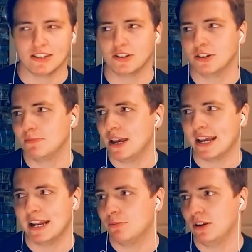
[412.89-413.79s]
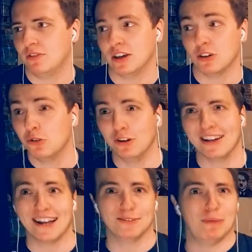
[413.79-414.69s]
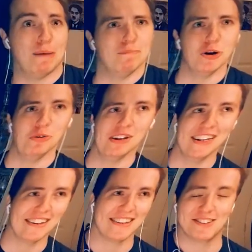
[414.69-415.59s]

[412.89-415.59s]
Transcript: that's going to make anybody think, oh, it has bamboo in it.